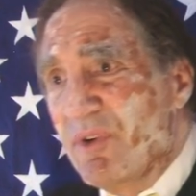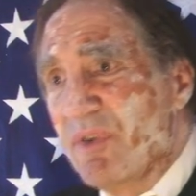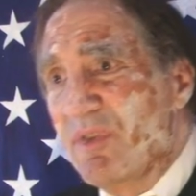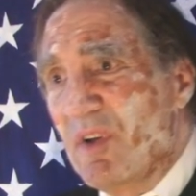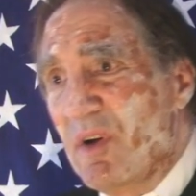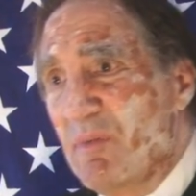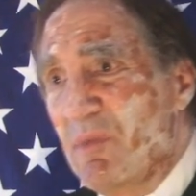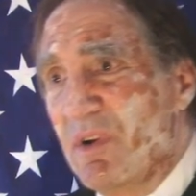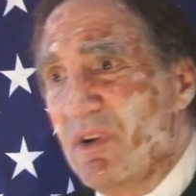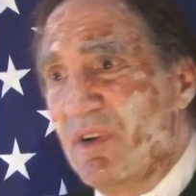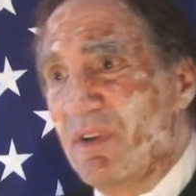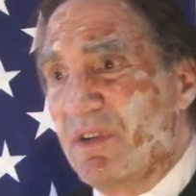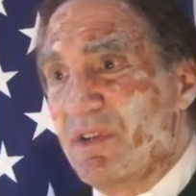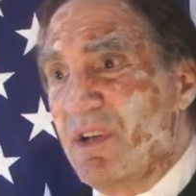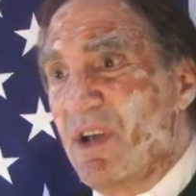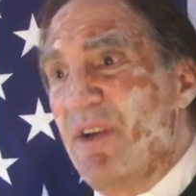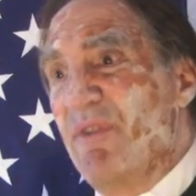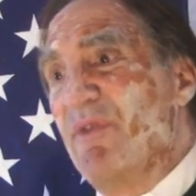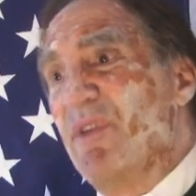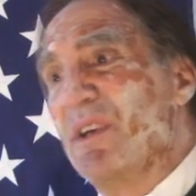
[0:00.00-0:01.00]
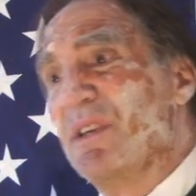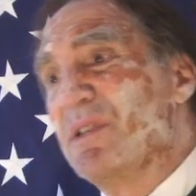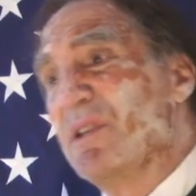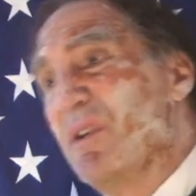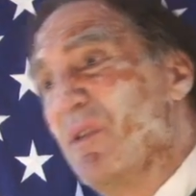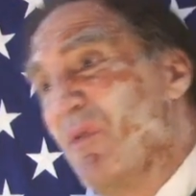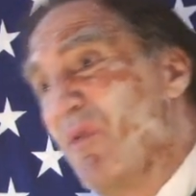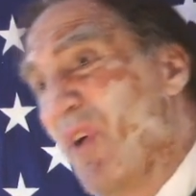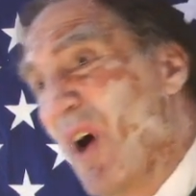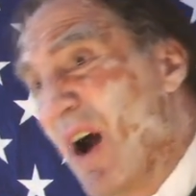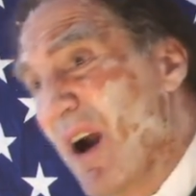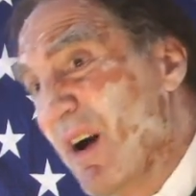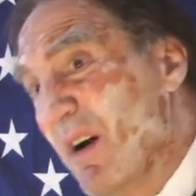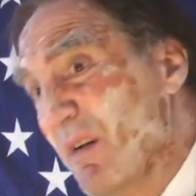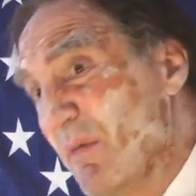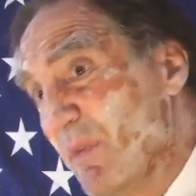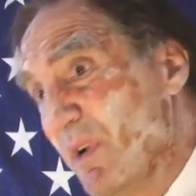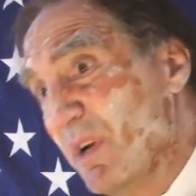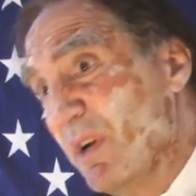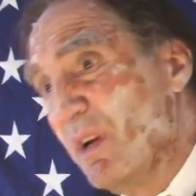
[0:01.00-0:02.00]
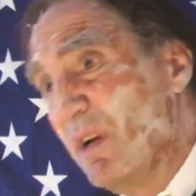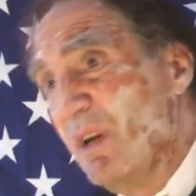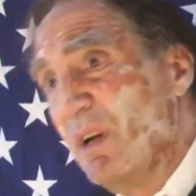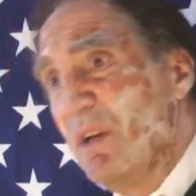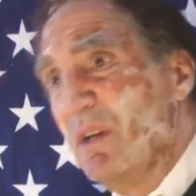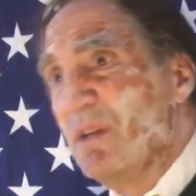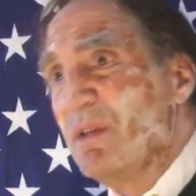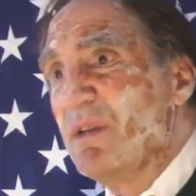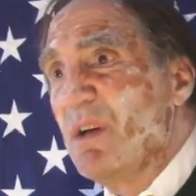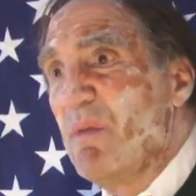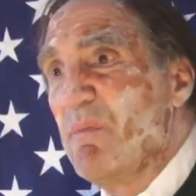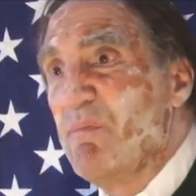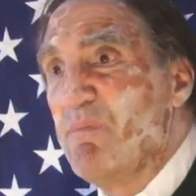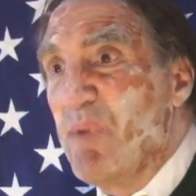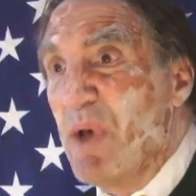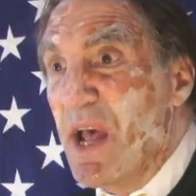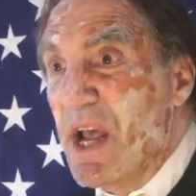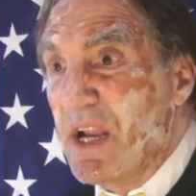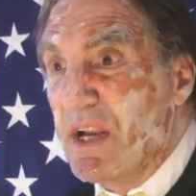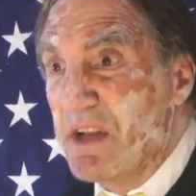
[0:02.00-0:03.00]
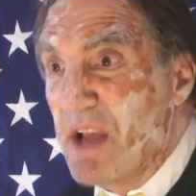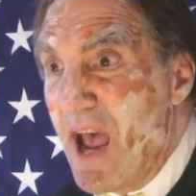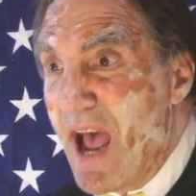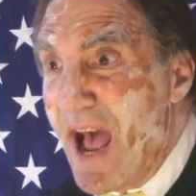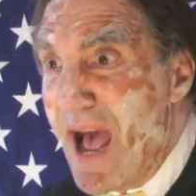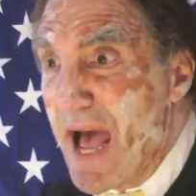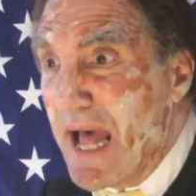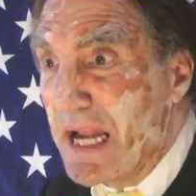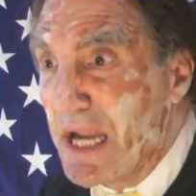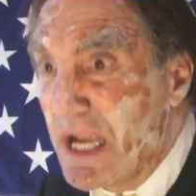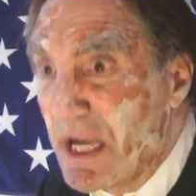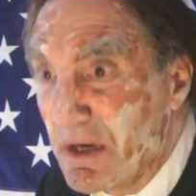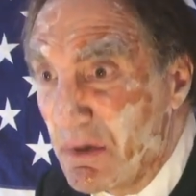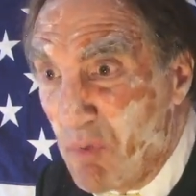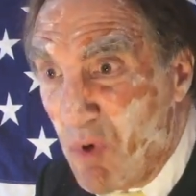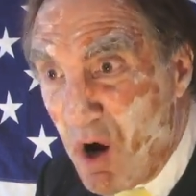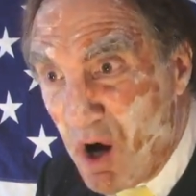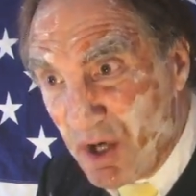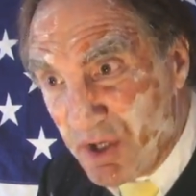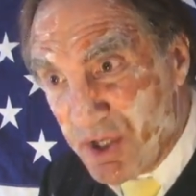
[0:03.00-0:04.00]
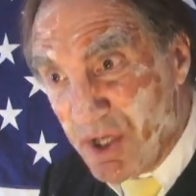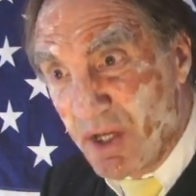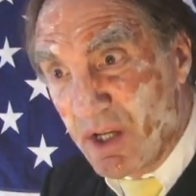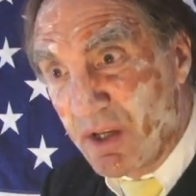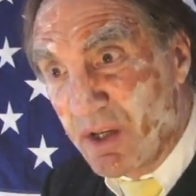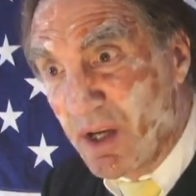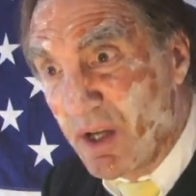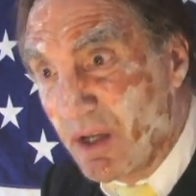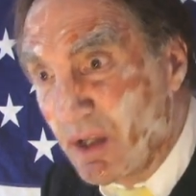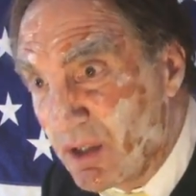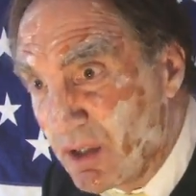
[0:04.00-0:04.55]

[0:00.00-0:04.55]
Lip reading: for someone to save this environment. Some big daddy in Washington.